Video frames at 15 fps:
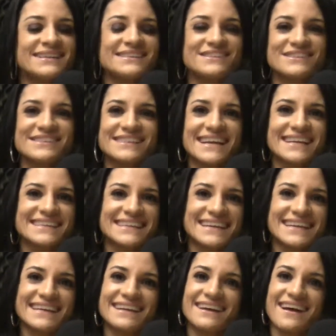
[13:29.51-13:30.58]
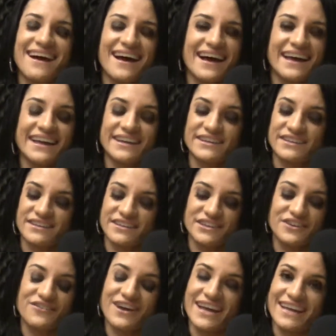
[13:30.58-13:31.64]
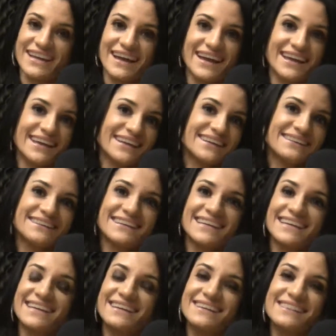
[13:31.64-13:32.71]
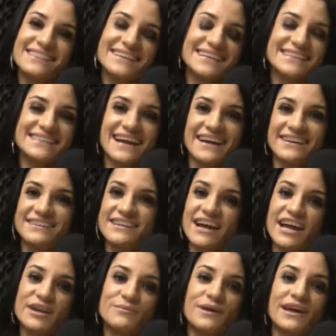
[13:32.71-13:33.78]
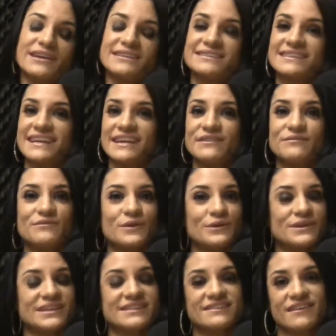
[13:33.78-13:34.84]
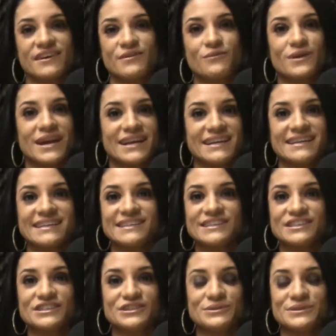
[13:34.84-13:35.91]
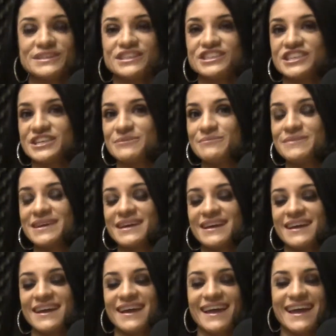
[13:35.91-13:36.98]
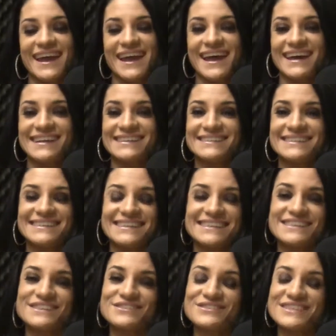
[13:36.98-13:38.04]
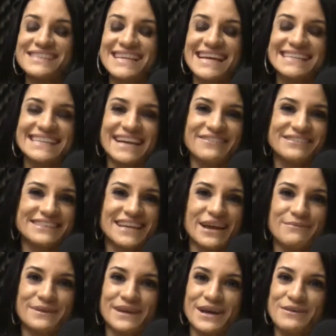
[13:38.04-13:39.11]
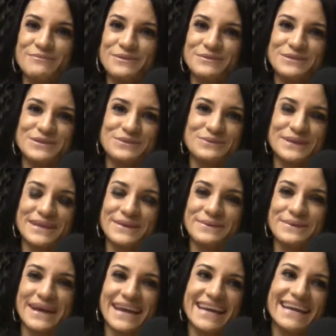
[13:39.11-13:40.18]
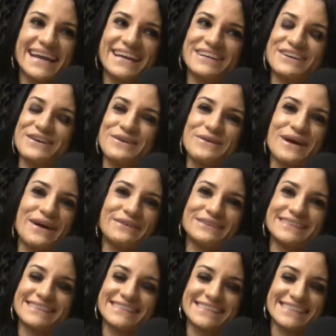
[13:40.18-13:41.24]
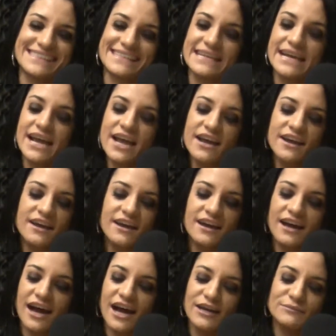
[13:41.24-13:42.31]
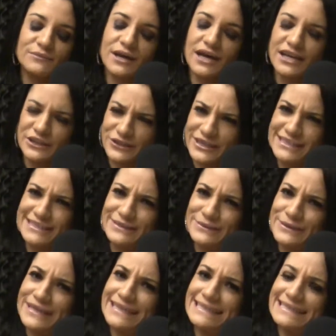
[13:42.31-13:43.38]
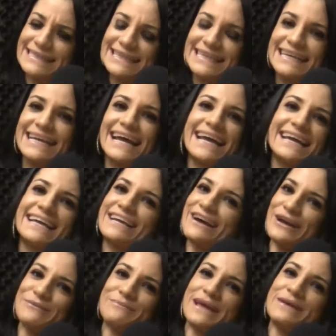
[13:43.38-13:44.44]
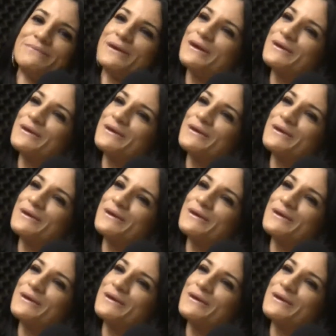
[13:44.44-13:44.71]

soon as I did, I, you know, I, I ate clean the entire time. I stayed focused on what I needed to do in the gym. And as soon as that date was coming up, it was a week away, and I know I was just, I'm uh, crazy oriented, and I got a paper